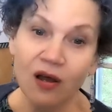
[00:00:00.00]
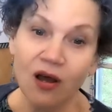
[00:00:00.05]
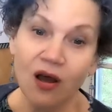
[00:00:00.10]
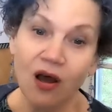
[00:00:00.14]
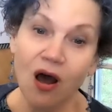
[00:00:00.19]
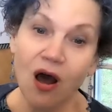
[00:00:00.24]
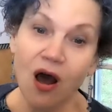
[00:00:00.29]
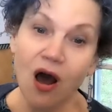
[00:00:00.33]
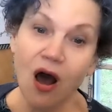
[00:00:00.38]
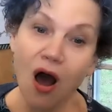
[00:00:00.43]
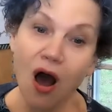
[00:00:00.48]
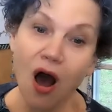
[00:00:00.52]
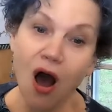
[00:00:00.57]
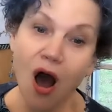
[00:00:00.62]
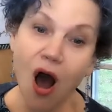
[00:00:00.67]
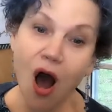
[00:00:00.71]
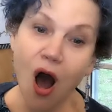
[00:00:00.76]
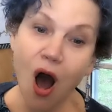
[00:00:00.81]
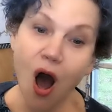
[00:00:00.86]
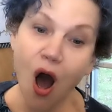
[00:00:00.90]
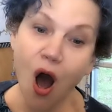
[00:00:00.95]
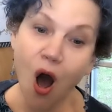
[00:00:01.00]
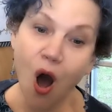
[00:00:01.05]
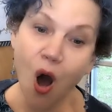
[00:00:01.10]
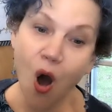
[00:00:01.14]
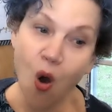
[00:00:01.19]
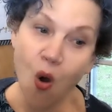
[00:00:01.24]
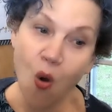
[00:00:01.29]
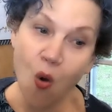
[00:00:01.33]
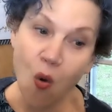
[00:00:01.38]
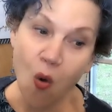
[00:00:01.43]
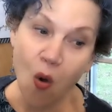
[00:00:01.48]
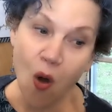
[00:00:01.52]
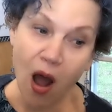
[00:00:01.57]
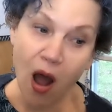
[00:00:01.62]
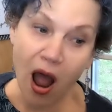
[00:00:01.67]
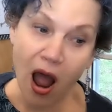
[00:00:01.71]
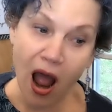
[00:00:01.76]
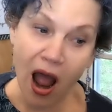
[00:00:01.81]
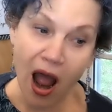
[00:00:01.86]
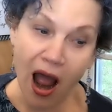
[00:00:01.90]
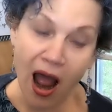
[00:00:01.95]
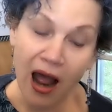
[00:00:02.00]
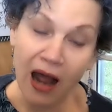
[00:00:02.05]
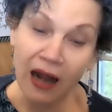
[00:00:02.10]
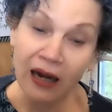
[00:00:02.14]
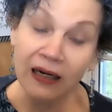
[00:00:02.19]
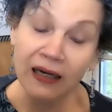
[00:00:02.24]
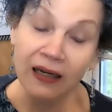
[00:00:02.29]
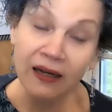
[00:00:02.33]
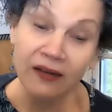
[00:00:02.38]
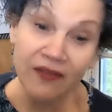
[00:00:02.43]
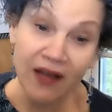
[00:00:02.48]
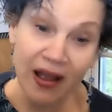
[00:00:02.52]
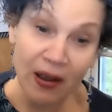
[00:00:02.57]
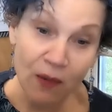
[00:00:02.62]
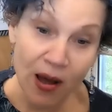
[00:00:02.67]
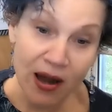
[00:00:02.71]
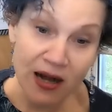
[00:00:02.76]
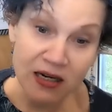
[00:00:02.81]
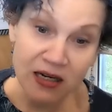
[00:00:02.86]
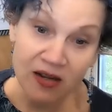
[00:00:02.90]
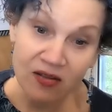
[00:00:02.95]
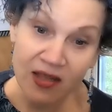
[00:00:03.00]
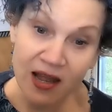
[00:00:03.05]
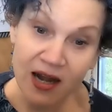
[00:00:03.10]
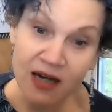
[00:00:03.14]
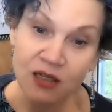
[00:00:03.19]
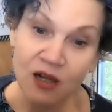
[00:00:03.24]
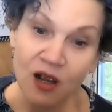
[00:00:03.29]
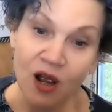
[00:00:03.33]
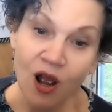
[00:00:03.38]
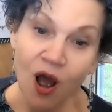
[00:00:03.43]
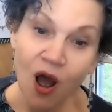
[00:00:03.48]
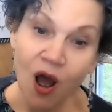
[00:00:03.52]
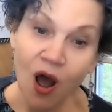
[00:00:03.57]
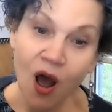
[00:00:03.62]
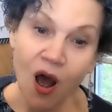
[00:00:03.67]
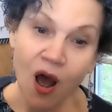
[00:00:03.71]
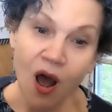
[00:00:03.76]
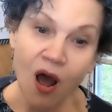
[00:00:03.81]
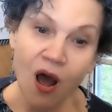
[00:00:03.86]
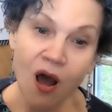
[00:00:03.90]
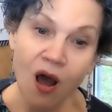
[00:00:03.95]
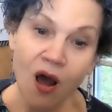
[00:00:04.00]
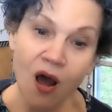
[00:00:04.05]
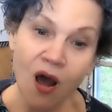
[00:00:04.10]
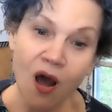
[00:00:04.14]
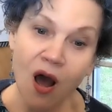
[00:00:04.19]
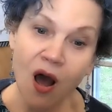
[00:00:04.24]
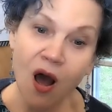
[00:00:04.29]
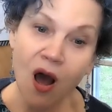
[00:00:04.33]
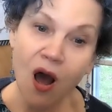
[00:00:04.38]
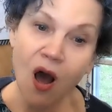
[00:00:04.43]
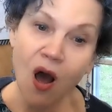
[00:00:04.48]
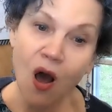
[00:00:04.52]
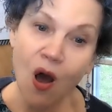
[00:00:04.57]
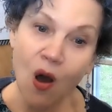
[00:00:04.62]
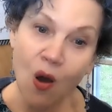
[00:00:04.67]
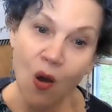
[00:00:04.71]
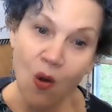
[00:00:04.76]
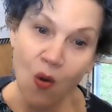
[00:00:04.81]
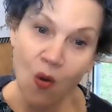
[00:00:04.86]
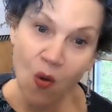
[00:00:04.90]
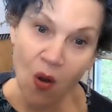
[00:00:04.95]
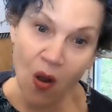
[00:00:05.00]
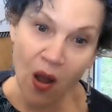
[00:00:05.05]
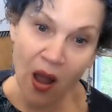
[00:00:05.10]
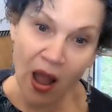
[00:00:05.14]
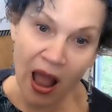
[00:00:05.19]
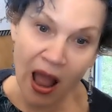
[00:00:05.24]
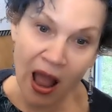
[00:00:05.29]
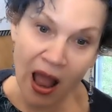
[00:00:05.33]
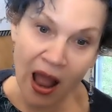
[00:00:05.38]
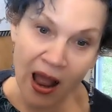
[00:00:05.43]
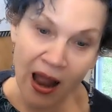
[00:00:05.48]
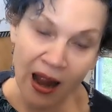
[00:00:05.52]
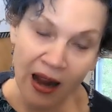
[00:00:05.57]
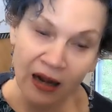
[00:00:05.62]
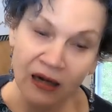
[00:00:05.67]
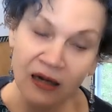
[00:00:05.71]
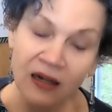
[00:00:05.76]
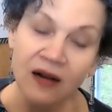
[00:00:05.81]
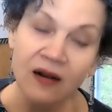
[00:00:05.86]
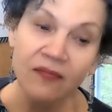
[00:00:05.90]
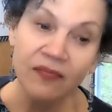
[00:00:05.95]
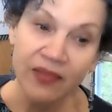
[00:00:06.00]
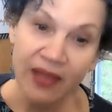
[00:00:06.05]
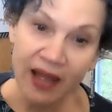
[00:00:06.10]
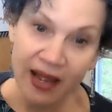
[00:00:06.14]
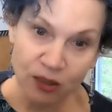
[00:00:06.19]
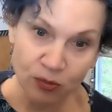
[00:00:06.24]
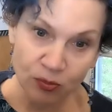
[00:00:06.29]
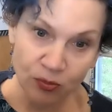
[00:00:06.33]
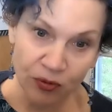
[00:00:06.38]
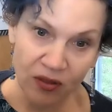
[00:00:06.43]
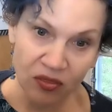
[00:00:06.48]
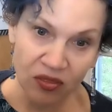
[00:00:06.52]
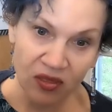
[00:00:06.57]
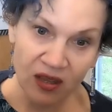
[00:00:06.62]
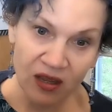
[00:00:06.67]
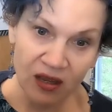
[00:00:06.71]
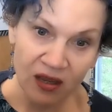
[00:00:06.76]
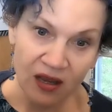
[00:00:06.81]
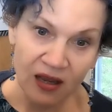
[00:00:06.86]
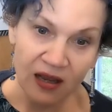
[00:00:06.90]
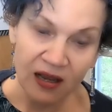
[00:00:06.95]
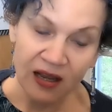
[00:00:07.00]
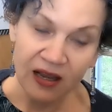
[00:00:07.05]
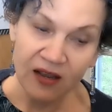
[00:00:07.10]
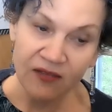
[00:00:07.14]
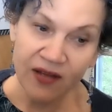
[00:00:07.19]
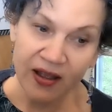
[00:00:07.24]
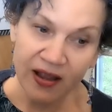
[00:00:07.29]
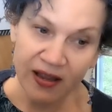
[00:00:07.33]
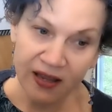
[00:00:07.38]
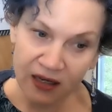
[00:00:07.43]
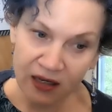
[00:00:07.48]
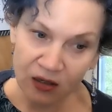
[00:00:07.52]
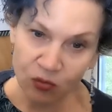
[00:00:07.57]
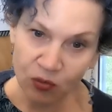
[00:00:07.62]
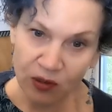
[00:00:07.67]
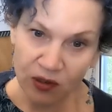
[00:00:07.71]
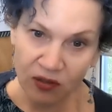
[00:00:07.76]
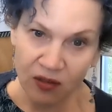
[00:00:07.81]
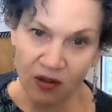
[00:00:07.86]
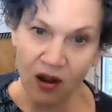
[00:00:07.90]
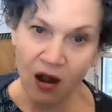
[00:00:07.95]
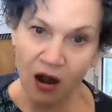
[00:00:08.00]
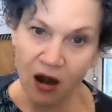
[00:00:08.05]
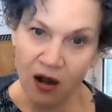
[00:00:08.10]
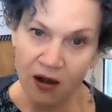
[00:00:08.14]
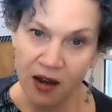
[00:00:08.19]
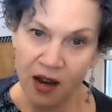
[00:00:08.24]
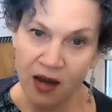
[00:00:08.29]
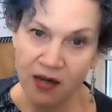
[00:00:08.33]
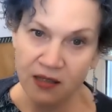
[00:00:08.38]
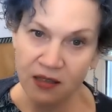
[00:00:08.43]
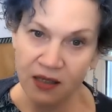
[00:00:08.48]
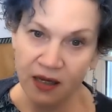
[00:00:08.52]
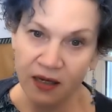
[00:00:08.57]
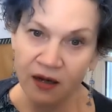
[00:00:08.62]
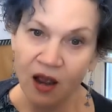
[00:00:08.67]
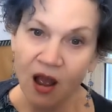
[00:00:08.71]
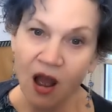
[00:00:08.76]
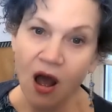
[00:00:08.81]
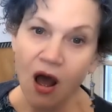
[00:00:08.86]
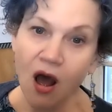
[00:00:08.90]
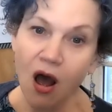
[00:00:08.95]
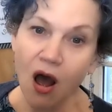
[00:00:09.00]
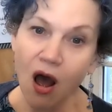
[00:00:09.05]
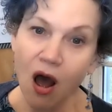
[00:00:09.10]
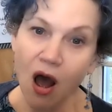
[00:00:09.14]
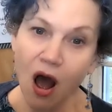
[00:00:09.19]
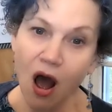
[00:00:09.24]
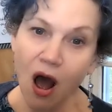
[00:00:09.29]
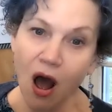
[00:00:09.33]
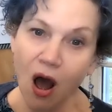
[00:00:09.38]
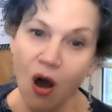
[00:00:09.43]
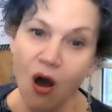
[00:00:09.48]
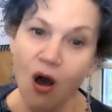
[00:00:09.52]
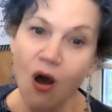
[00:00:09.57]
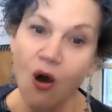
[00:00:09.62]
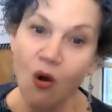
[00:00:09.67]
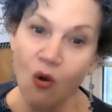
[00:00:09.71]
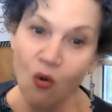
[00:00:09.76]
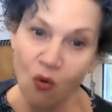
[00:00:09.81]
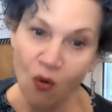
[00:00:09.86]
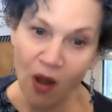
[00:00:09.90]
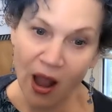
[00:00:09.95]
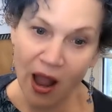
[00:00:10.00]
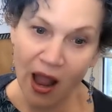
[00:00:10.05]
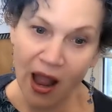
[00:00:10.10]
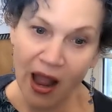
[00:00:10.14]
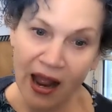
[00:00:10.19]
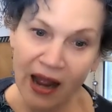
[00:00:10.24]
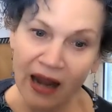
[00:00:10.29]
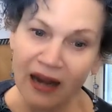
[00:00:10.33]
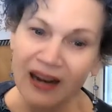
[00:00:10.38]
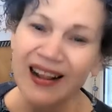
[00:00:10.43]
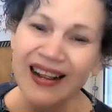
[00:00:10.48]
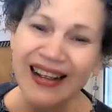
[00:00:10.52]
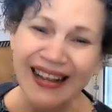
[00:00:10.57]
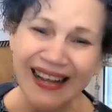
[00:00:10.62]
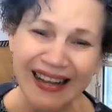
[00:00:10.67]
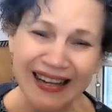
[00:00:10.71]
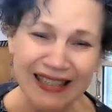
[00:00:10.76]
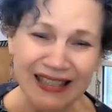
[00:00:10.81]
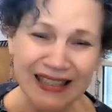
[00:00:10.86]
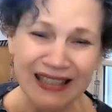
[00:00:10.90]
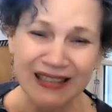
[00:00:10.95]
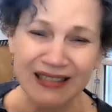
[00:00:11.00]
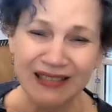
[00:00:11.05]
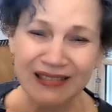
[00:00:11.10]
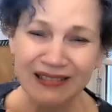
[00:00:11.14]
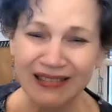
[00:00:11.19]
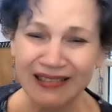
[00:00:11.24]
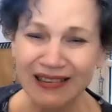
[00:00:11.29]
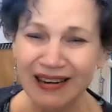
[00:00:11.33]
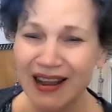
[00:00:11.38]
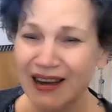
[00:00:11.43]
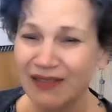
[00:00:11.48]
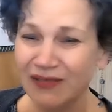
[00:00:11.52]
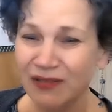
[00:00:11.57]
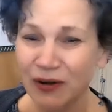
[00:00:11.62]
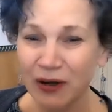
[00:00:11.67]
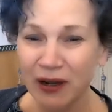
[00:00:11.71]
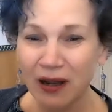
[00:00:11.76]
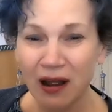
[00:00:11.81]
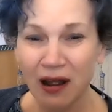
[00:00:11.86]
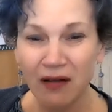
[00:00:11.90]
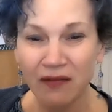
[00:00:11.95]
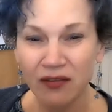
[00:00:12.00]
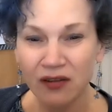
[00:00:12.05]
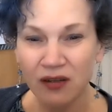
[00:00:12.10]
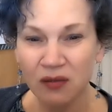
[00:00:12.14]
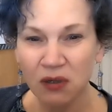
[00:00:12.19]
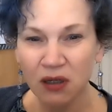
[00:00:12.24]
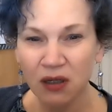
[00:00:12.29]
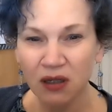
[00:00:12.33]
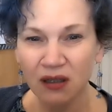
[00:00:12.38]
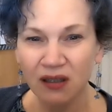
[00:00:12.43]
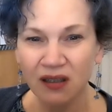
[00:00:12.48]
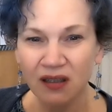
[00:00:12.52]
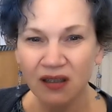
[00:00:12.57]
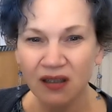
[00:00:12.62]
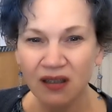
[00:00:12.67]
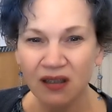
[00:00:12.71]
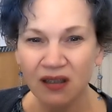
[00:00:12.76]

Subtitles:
Oh, well. If I wanted to hit that as oh, well, that's breathy. If I hit it with the hard onset, oh, well, it's not very comfortable.